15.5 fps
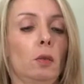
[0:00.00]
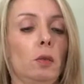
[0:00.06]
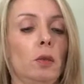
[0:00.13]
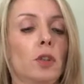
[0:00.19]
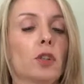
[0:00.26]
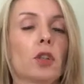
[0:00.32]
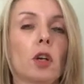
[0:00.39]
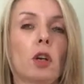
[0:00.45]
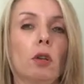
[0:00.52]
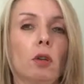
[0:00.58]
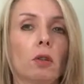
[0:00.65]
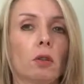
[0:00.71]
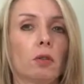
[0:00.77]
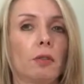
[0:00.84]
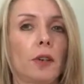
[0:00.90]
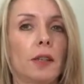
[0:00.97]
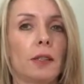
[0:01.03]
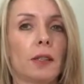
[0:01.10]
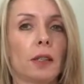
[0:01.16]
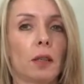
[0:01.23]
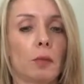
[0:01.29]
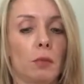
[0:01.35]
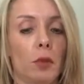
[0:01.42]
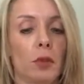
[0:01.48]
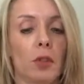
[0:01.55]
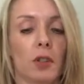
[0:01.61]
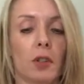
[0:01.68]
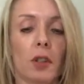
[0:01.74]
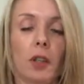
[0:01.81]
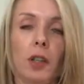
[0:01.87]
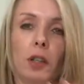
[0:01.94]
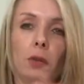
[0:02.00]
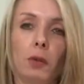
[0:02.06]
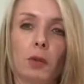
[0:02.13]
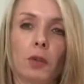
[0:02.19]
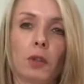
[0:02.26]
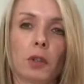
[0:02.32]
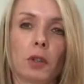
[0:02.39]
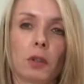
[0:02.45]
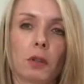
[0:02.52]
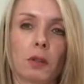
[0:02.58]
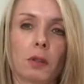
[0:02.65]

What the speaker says: with the turn lock facing upwards in order